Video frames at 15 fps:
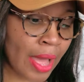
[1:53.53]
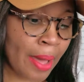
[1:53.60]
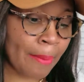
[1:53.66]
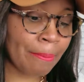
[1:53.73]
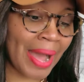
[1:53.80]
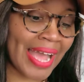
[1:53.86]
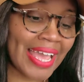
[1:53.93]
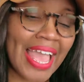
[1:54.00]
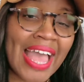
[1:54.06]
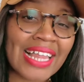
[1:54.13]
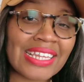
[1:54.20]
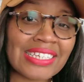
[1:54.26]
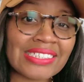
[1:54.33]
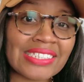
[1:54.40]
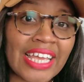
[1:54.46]
by
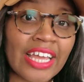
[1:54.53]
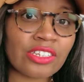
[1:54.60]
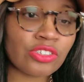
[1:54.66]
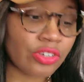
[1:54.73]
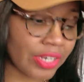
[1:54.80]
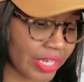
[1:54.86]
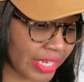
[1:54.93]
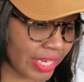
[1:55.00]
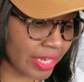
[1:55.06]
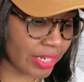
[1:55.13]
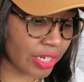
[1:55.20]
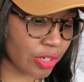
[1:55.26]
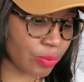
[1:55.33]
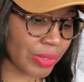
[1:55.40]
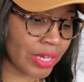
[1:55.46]
Alexander N.
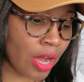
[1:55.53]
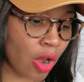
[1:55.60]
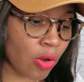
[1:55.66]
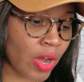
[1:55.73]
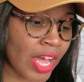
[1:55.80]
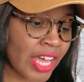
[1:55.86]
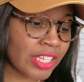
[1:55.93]
Here we go.